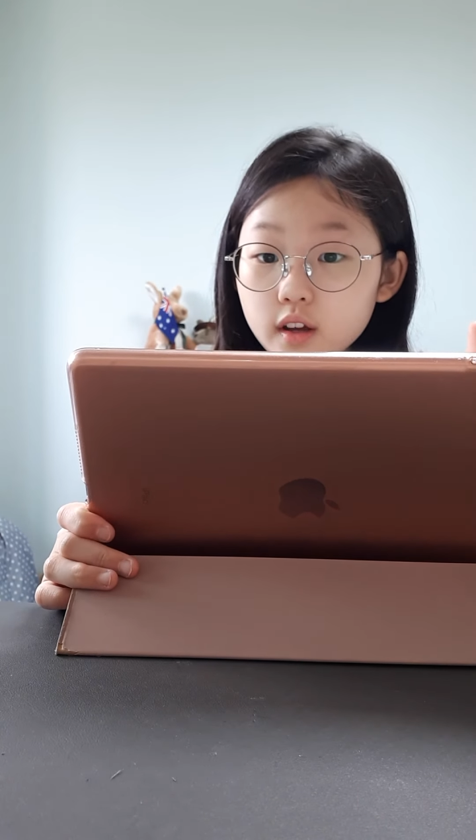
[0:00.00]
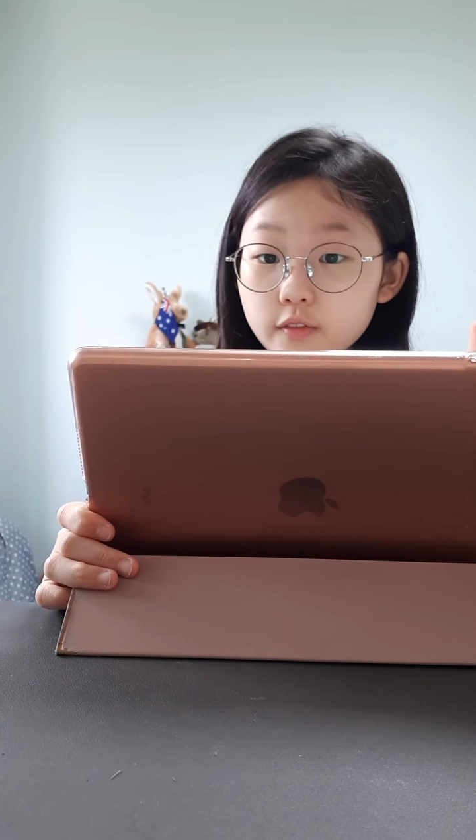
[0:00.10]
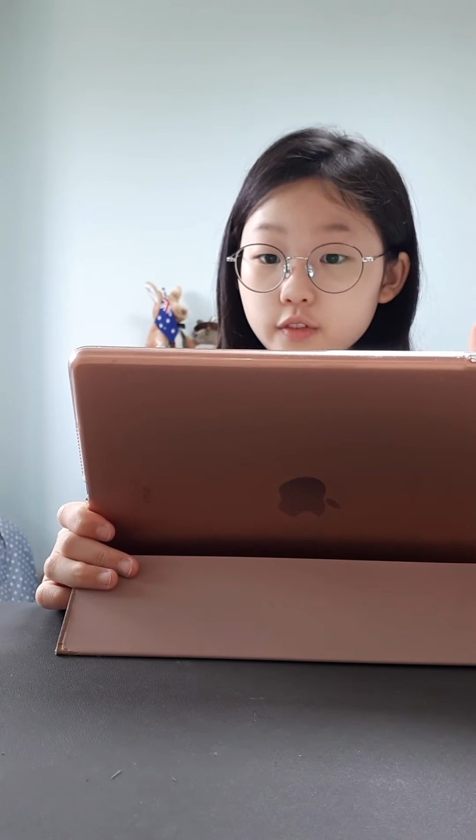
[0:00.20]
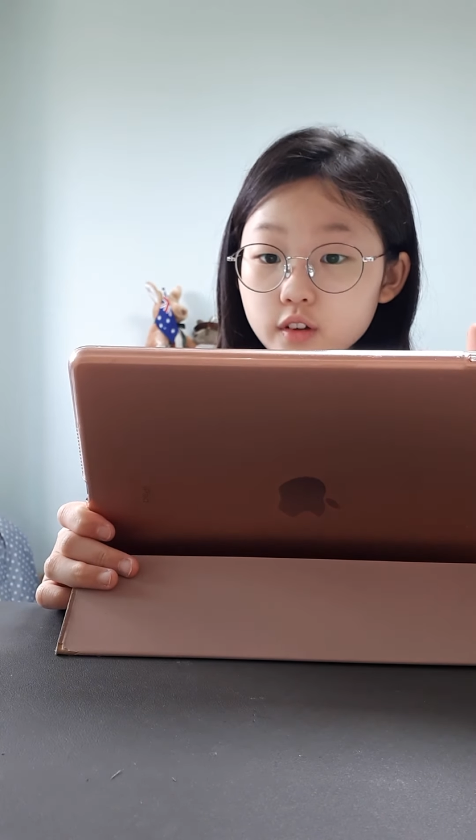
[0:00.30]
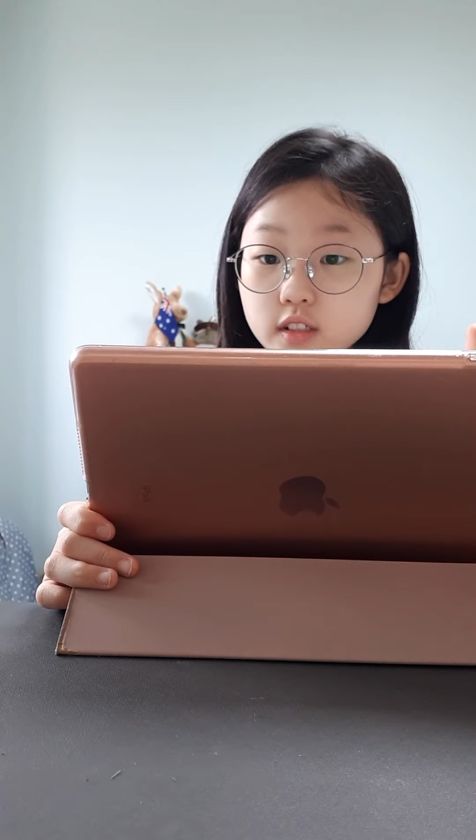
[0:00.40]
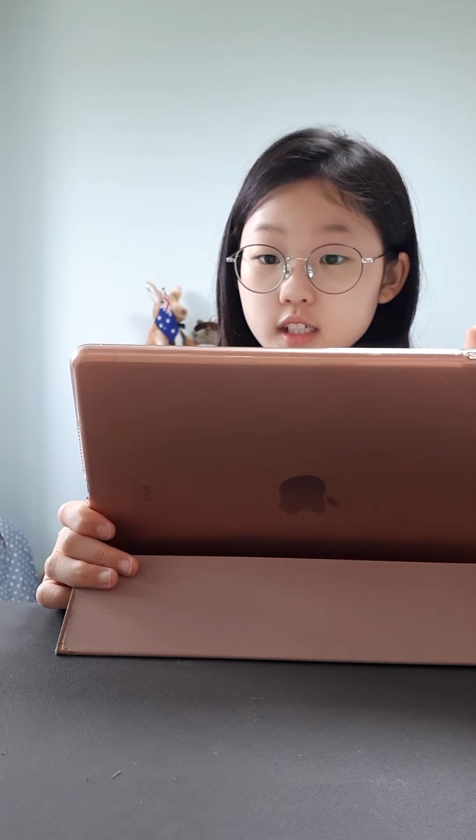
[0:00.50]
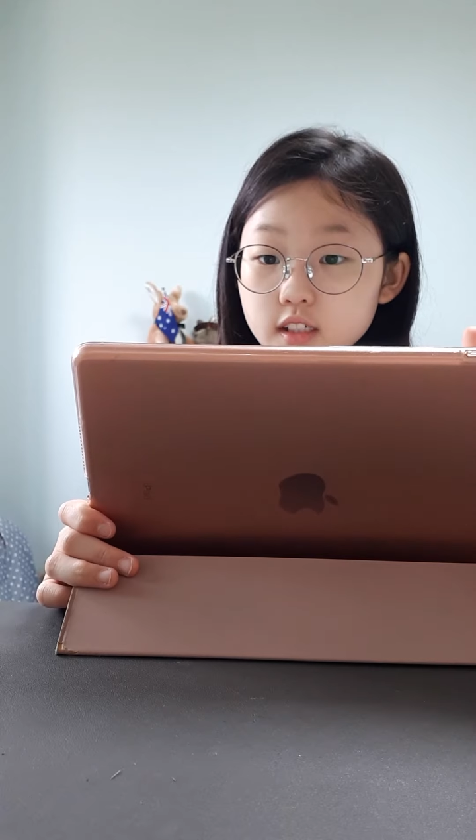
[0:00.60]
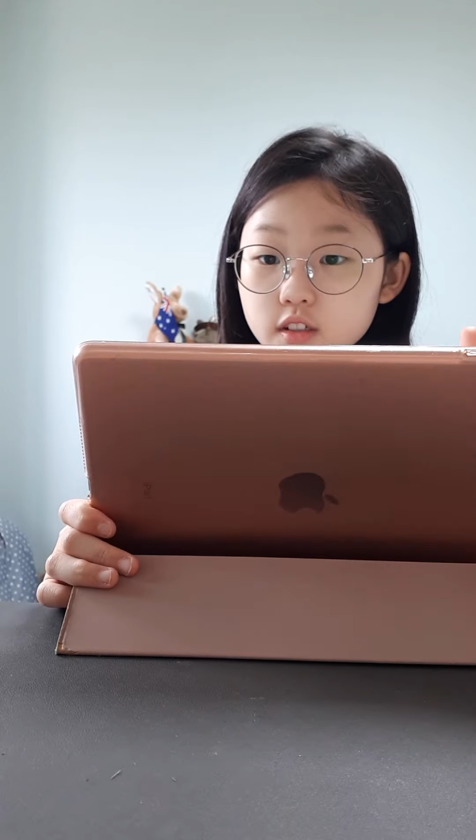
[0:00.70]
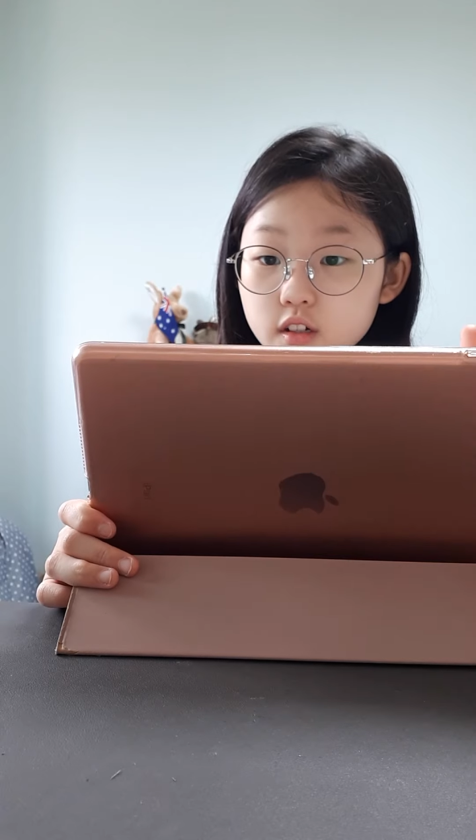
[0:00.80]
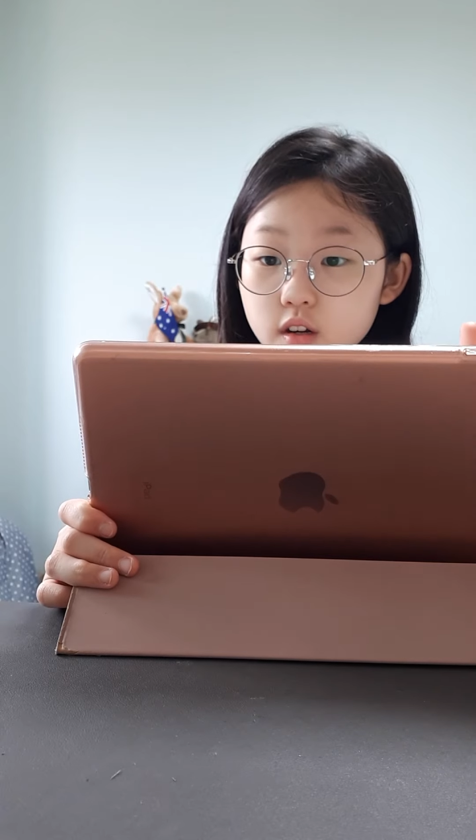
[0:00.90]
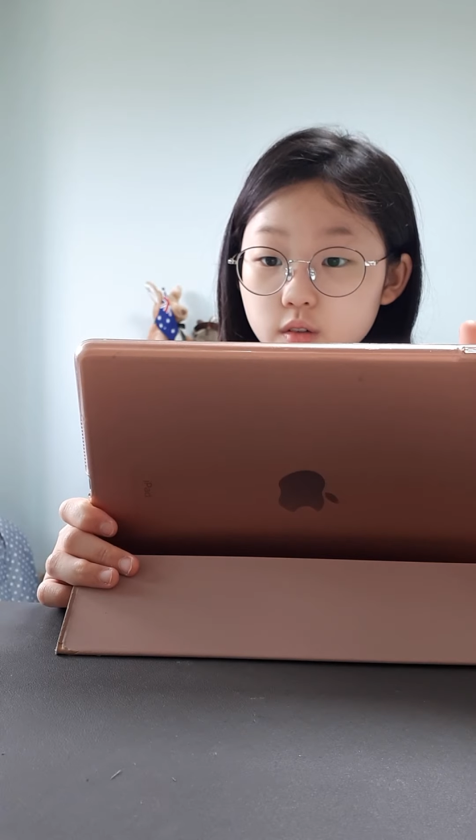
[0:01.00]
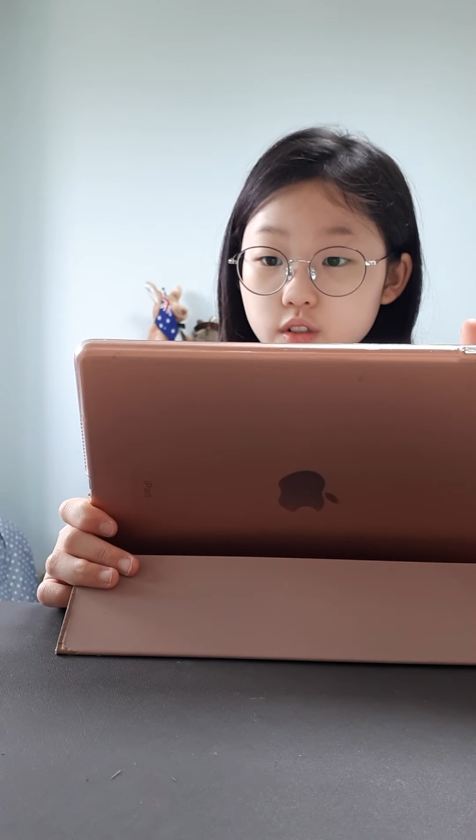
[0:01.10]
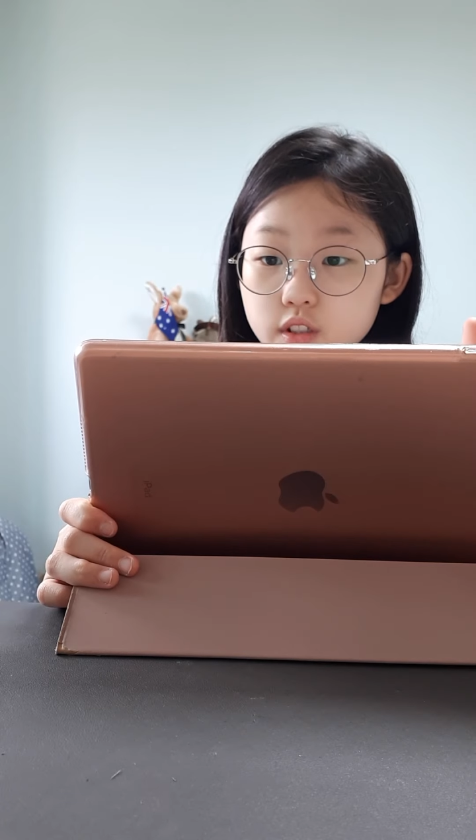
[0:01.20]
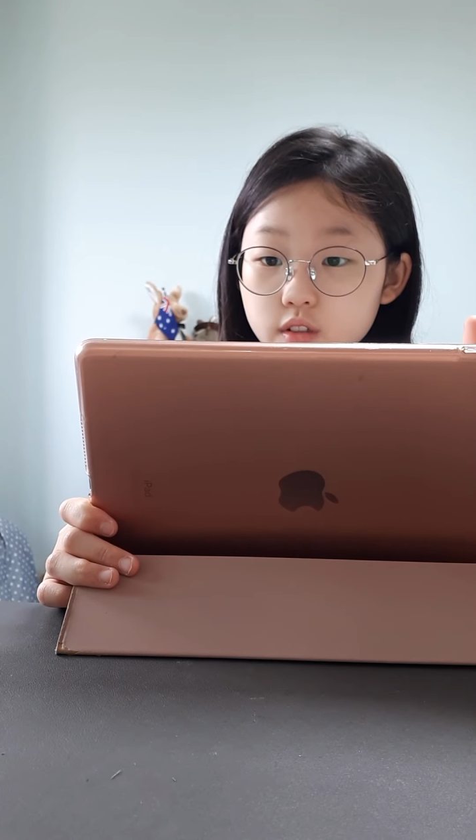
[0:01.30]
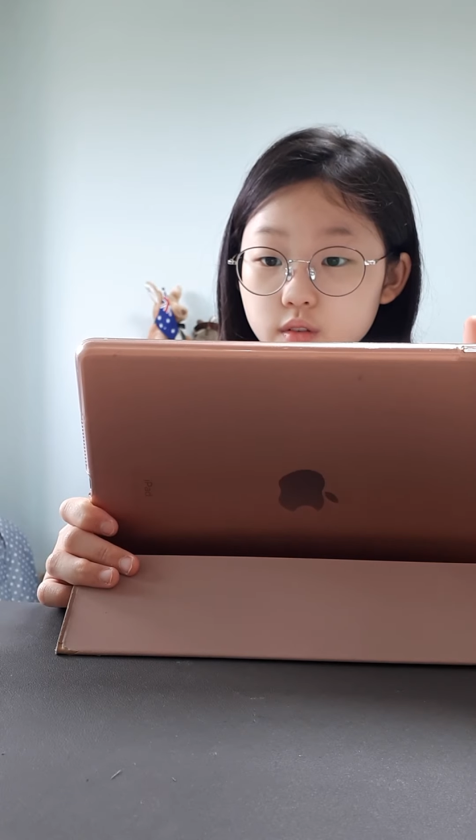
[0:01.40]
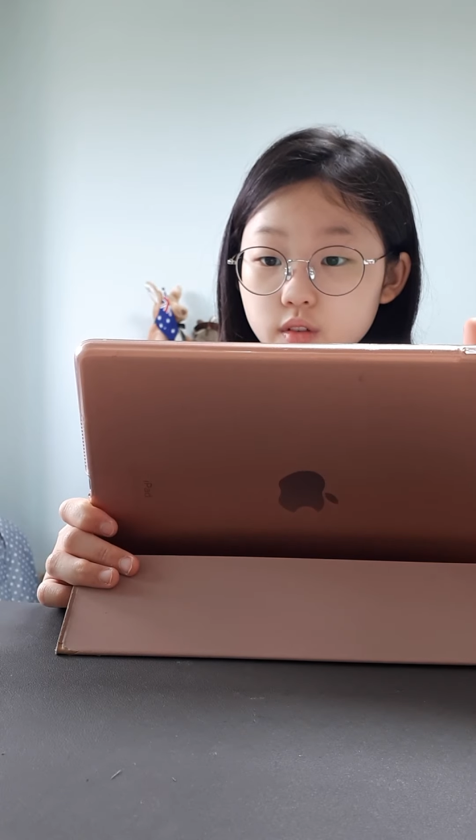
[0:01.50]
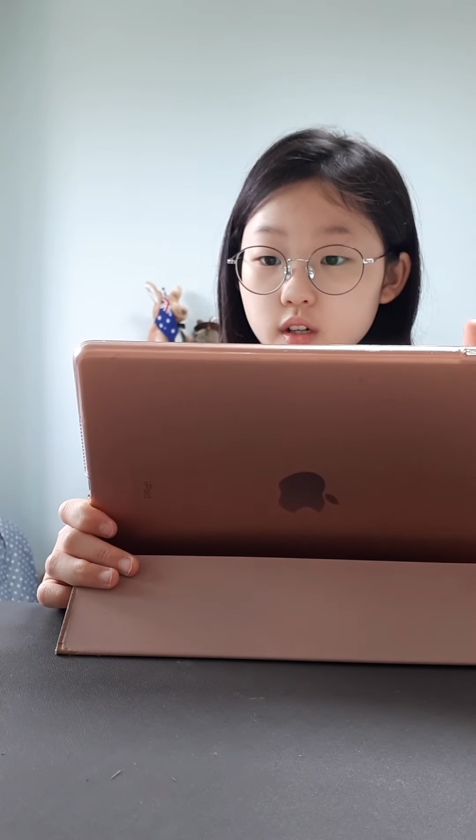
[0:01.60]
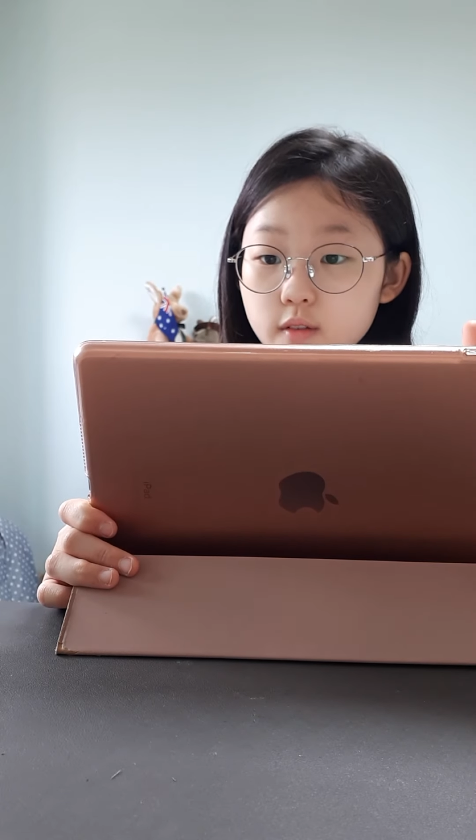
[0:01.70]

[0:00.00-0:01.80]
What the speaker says: if your sister goes too?